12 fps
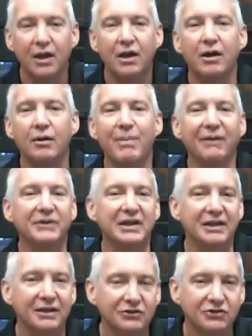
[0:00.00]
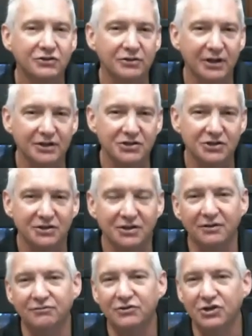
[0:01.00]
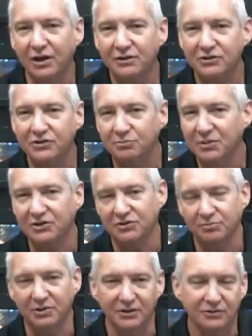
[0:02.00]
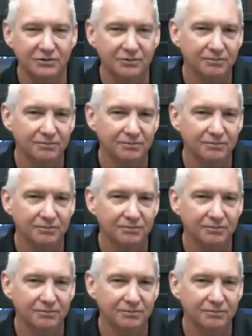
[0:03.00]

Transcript: about the installation of ductless mini splits.